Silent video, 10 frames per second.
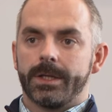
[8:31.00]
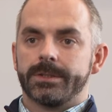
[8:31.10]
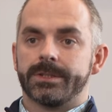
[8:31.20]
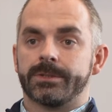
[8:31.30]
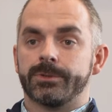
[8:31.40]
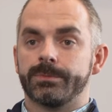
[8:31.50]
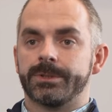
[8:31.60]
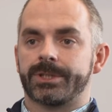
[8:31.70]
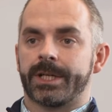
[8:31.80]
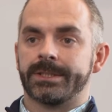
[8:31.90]
So there's numerous
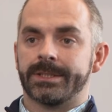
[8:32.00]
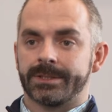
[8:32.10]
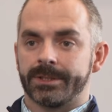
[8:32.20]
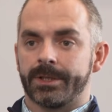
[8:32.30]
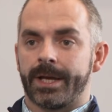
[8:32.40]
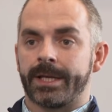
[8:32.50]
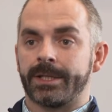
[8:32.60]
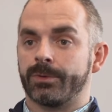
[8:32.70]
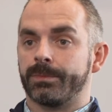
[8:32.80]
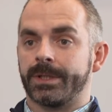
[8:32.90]
changes that any
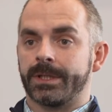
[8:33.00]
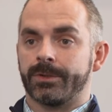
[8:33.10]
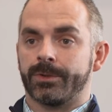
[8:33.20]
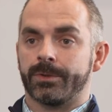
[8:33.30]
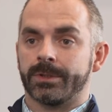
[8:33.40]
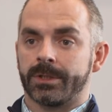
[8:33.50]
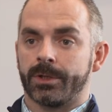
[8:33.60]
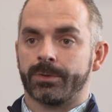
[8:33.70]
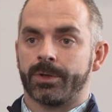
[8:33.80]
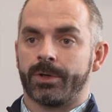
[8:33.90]
company can do that's
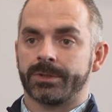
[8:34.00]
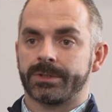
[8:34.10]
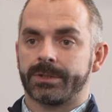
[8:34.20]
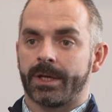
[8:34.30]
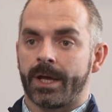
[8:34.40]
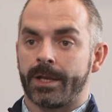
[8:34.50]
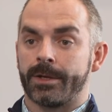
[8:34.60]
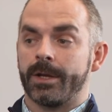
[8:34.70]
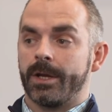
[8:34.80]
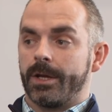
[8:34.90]
low cost,
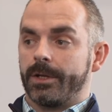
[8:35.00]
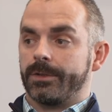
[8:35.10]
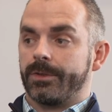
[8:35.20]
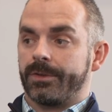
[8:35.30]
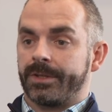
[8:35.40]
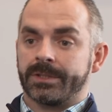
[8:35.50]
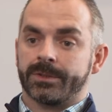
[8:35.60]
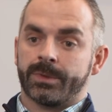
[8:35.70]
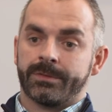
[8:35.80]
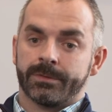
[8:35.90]
and things that
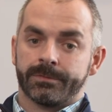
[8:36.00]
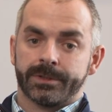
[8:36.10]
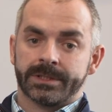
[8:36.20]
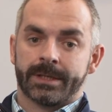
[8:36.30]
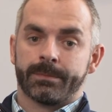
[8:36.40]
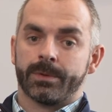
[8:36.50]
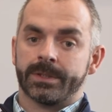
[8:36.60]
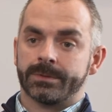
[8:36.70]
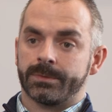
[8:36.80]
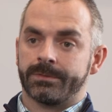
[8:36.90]
we've done, for example,
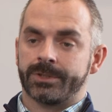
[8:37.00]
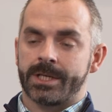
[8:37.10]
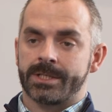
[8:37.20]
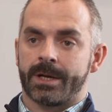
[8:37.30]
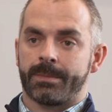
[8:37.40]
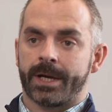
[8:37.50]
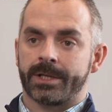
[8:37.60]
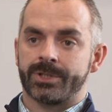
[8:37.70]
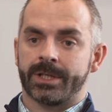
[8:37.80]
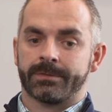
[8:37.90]
is we've changed our
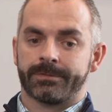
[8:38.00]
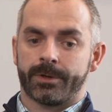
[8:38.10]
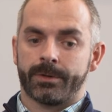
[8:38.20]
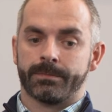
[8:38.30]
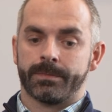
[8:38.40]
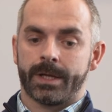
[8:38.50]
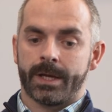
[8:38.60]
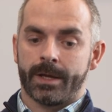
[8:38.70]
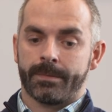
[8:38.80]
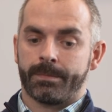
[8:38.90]
packaging from
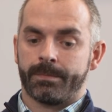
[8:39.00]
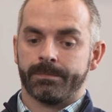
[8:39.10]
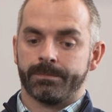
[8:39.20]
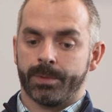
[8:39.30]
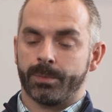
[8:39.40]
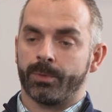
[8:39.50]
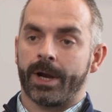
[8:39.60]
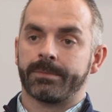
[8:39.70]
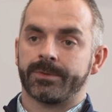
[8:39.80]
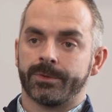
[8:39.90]
bubble
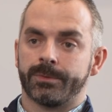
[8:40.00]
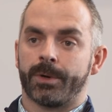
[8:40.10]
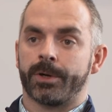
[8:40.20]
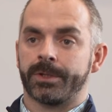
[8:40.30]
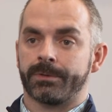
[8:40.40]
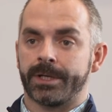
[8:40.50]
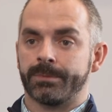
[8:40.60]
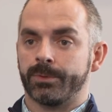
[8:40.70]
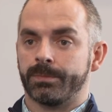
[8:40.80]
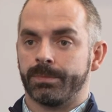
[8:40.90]
wrap to
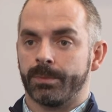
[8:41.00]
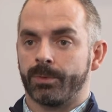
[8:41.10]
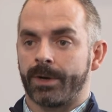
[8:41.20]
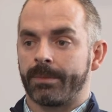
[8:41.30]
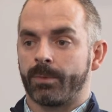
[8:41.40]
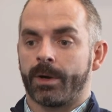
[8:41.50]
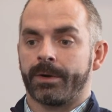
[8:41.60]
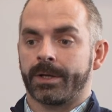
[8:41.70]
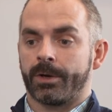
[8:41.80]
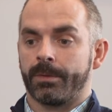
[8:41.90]
biodegradable bubble wrap, where
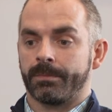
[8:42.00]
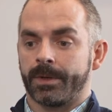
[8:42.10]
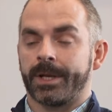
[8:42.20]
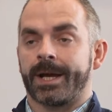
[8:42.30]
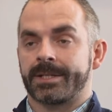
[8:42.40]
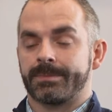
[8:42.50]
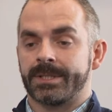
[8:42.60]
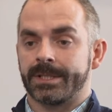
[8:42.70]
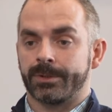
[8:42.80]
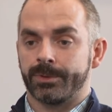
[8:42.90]
it can't, and it has to be
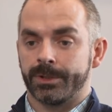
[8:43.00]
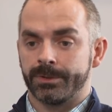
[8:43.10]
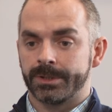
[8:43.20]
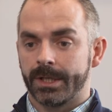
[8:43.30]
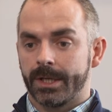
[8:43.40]
single use.